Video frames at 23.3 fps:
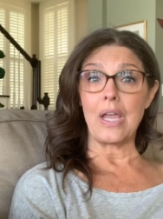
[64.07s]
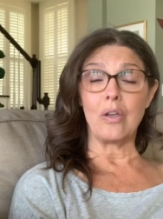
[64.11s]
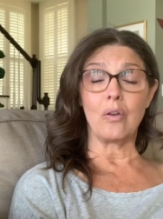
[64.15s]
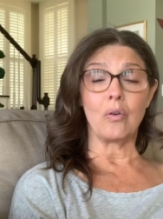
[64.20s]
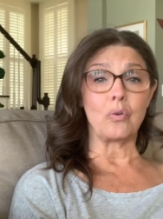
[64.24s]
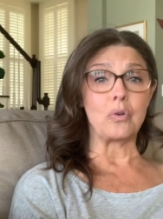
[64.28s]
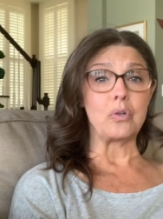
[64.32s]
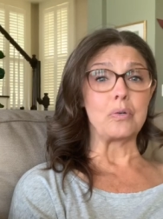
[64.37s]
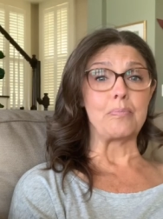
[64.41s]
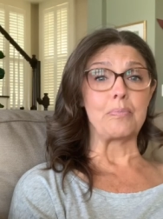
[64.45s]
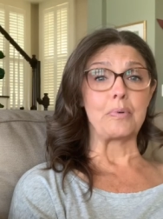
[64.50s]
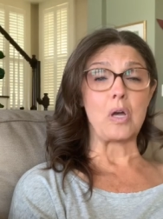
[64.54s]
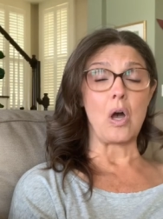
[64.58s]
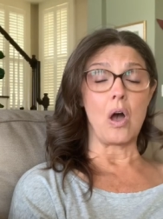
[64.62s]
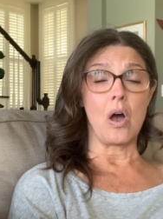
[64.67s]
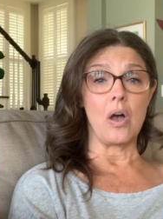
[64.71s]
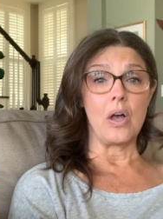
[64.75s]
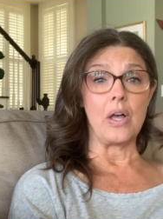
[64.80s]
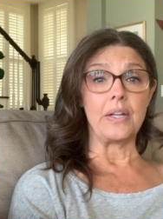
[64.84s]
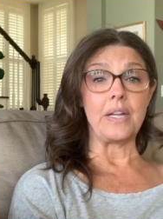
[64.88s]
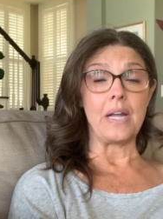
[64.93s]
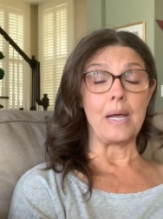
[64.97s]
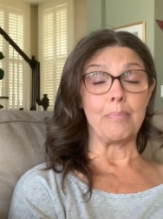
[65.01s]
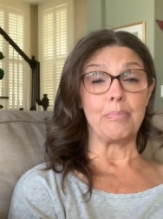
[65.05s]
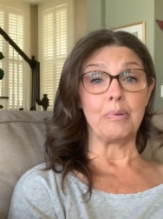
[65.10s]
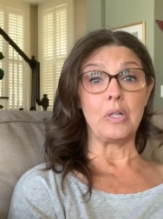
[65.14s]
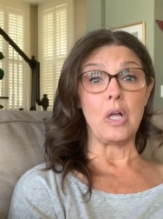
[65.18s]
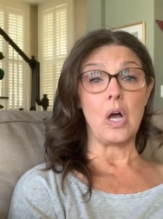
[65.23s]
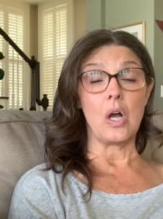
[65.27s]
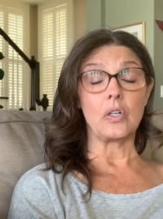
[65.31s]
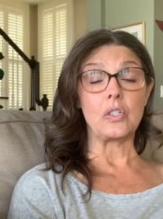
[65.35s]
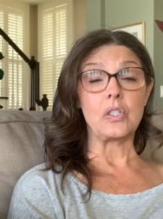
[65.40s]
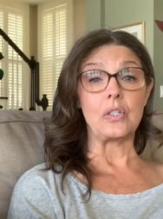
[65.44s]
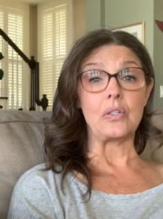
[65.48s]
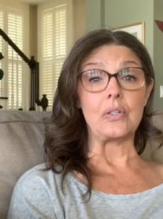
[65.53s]
group called, I
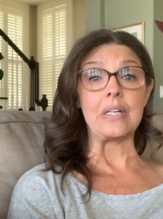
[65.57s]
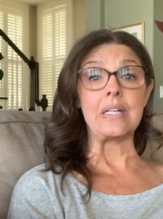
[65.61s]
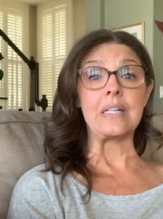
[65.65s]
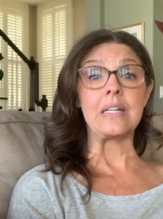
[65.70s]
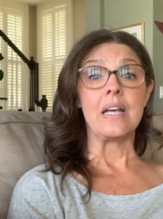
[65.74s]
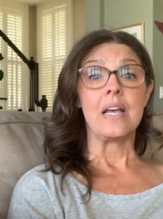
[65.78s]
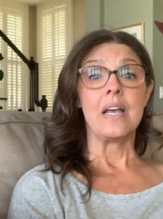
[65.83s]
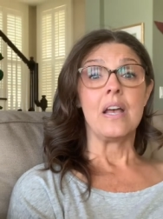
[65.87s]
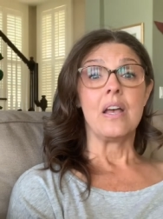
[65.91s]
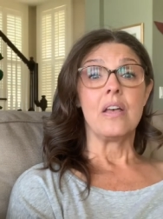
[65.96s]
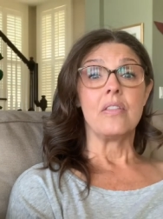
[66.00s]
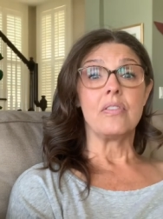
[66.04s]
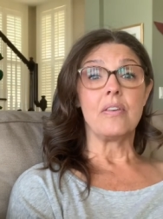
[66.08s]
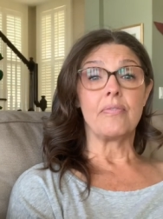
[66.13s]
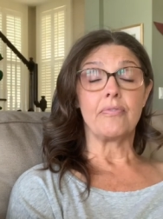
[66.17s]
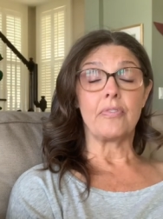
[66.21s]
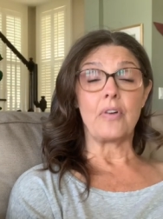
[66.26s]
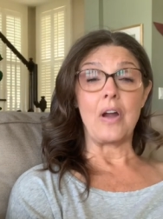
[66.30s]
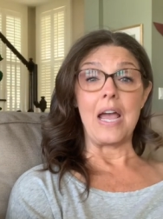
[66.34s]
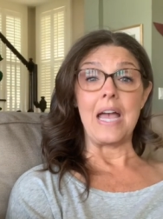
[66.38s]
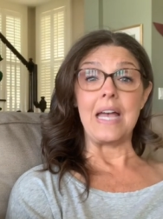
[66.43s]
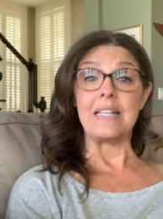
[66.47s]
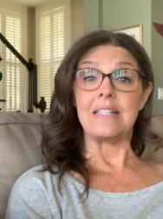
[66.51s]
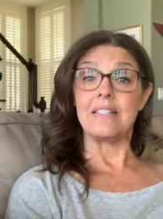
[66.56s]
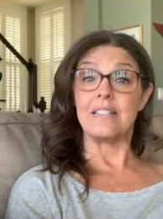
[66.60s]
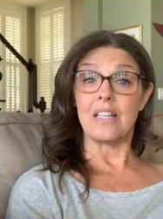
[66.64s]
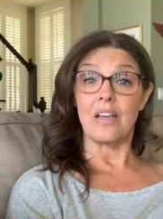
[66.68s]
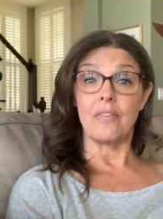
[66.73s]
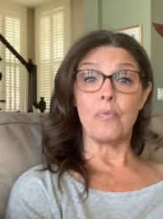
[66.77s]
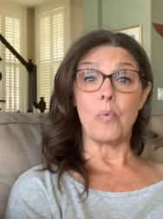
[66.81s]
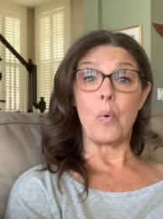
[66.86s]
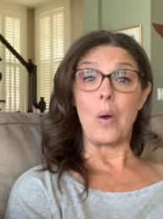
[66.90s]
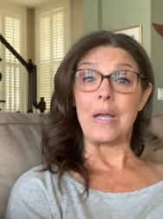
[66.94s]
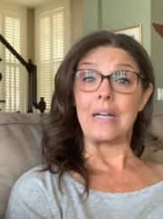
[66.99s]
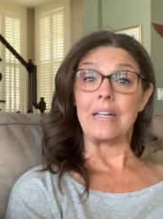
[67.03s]
belong to it, the Friends
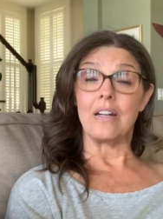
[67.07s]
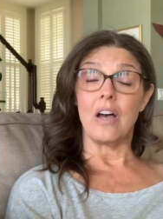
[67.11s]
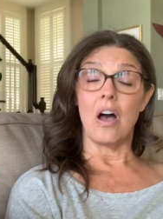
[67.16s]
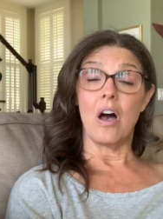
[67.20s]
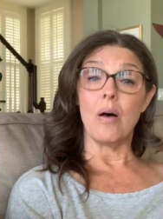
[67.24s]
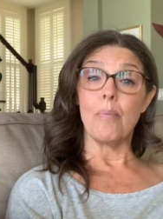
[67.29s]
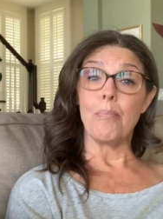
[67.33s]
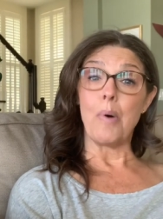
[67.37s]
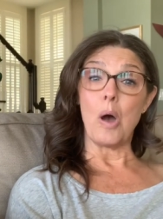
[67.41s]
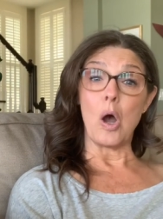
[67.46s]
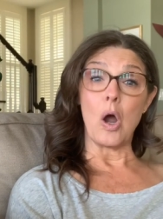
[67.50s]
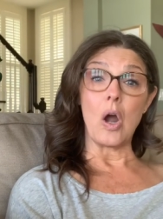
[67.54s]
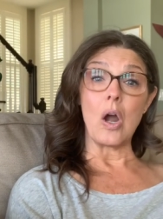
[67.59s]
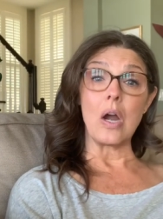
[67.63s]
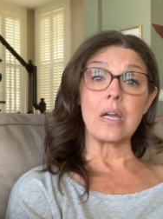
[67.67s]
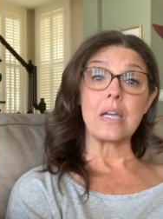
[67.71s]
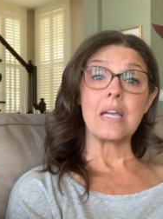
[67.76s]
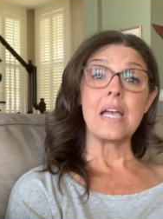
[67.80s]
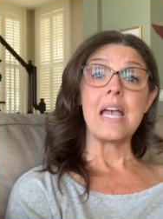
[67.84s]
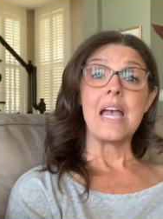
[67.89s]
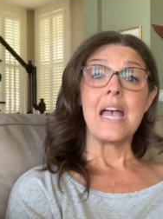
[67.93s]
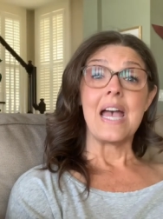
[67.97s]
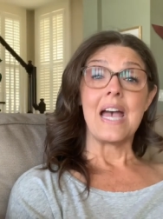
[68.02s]
of Whitehall Park.